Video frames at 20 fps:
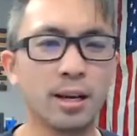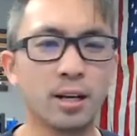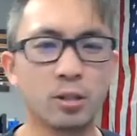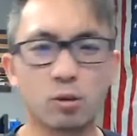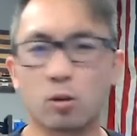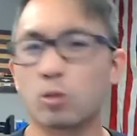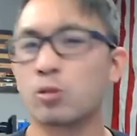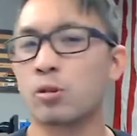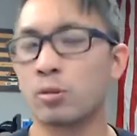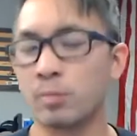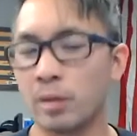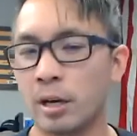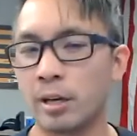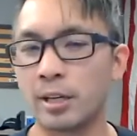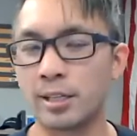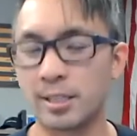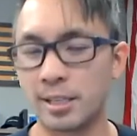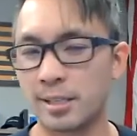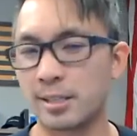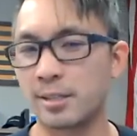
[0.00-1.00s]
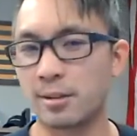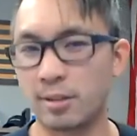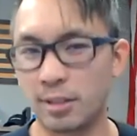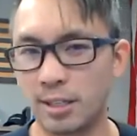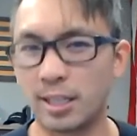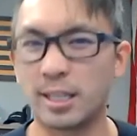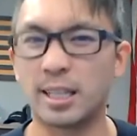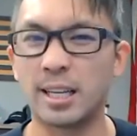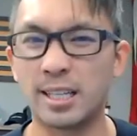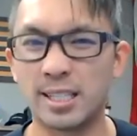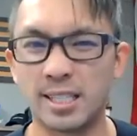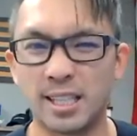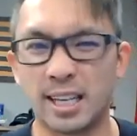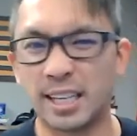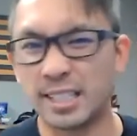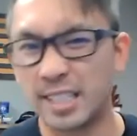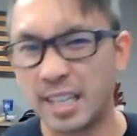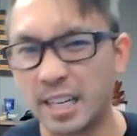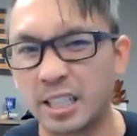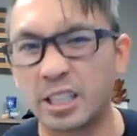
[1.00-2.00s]
Short-term loan is considered anything less than
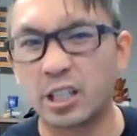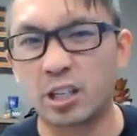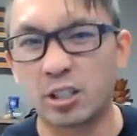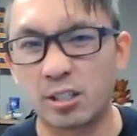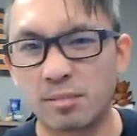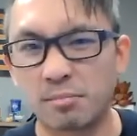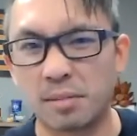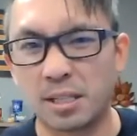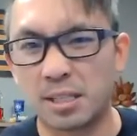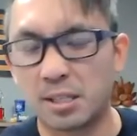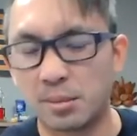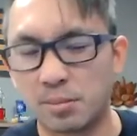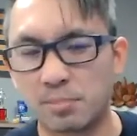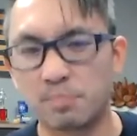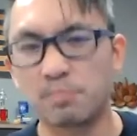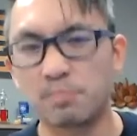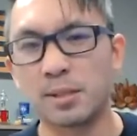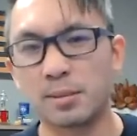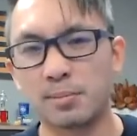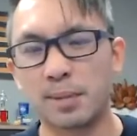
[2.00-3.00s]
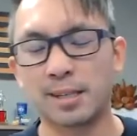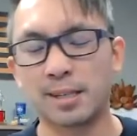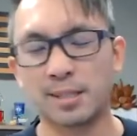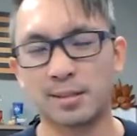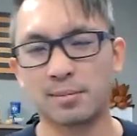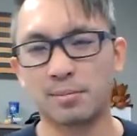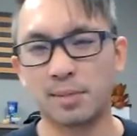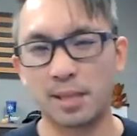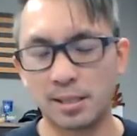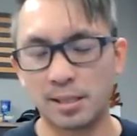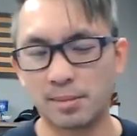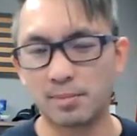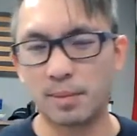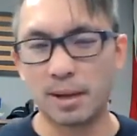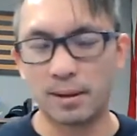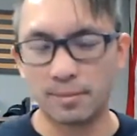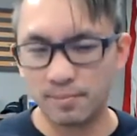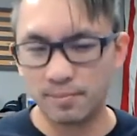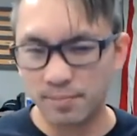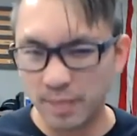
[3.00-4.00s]
like 10 years.
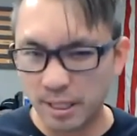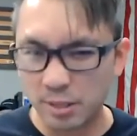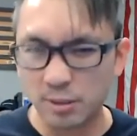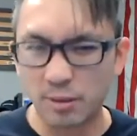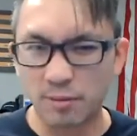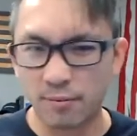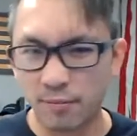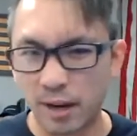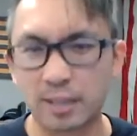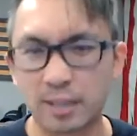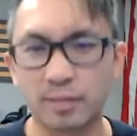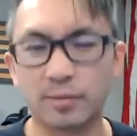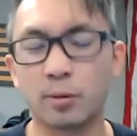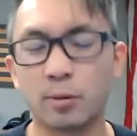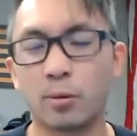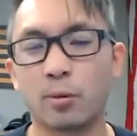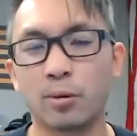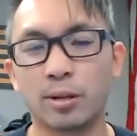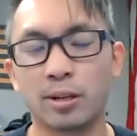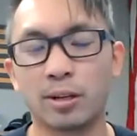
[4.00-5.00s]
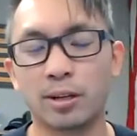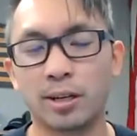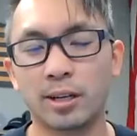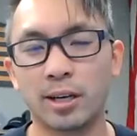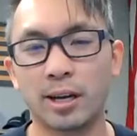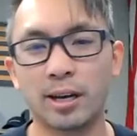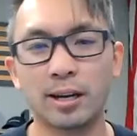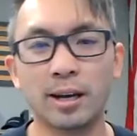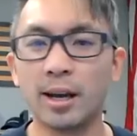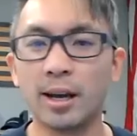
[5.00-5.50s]
That's effectively what we're looking at.